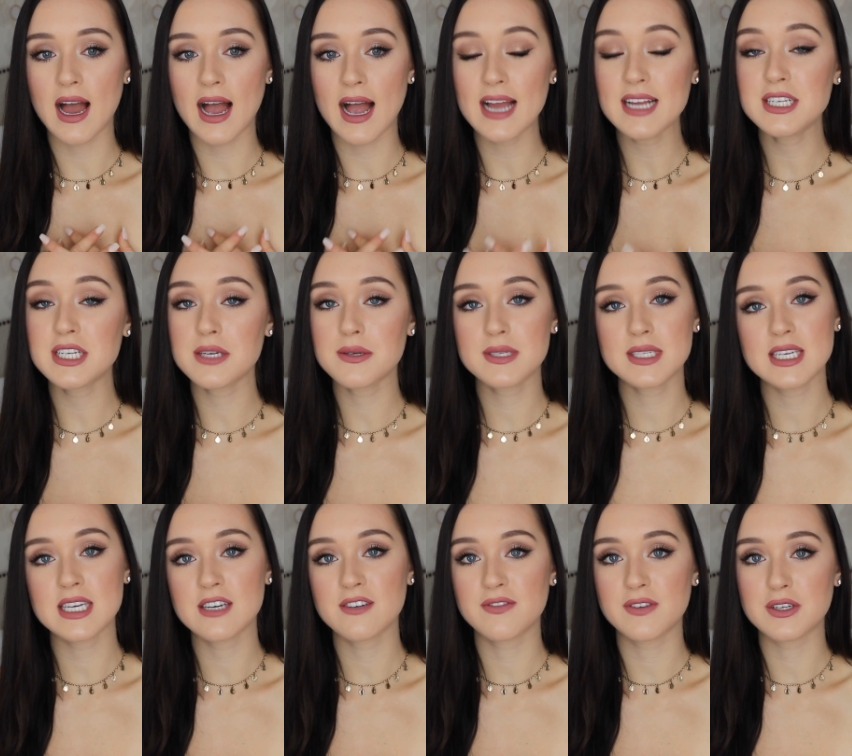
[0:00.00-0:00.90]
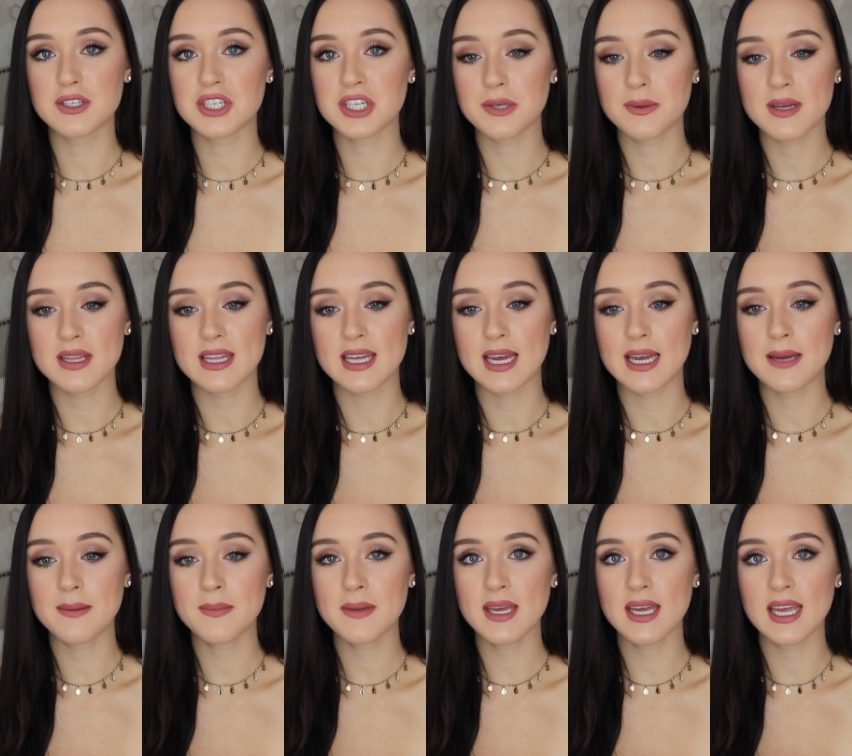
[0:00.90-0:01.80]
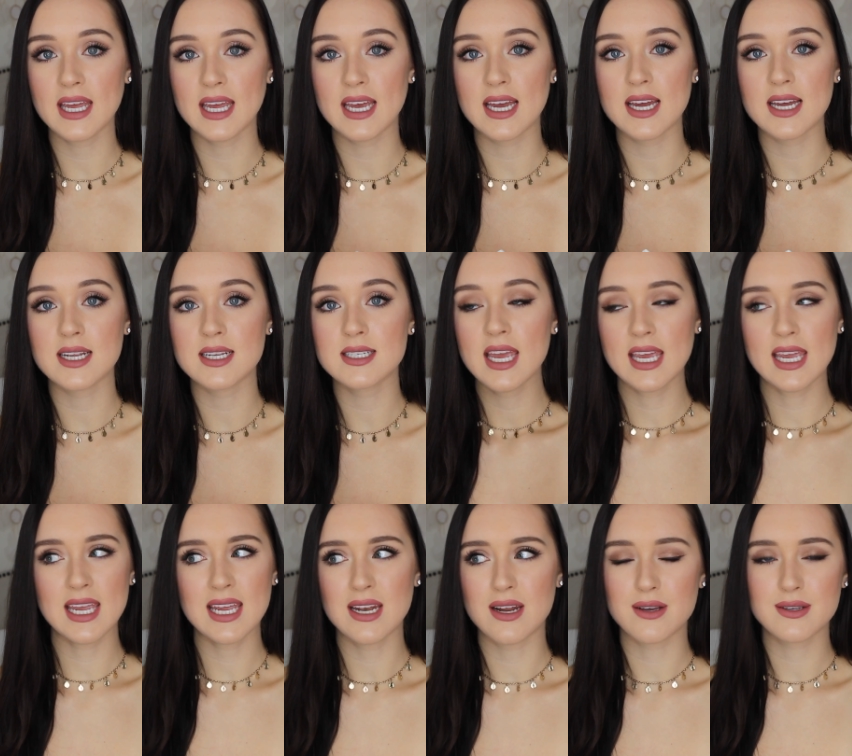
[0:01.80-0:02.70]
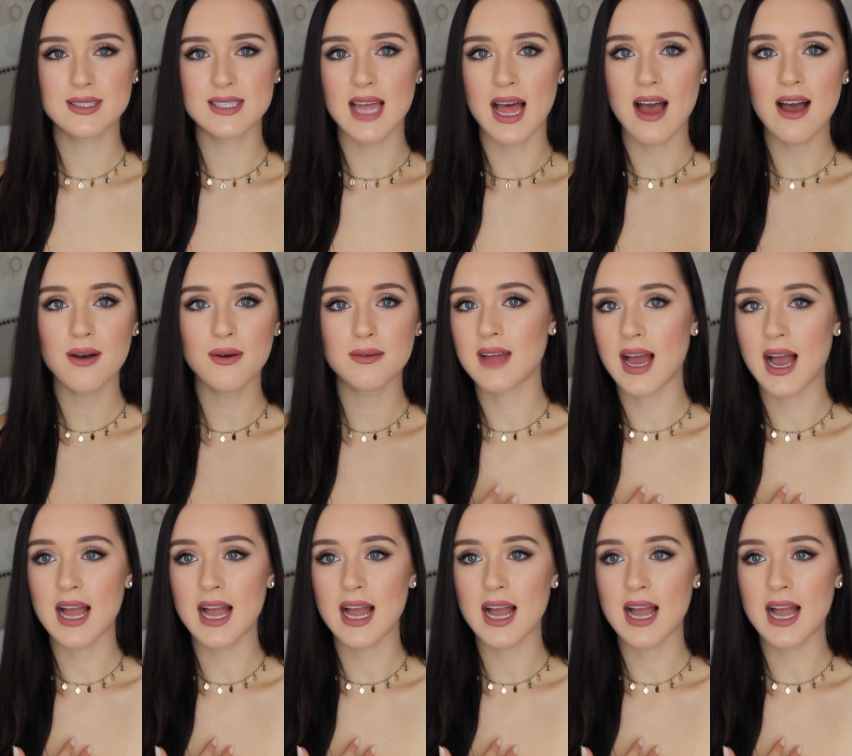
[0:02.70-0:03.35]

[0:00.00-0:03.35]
I do see a future with him and he knows that.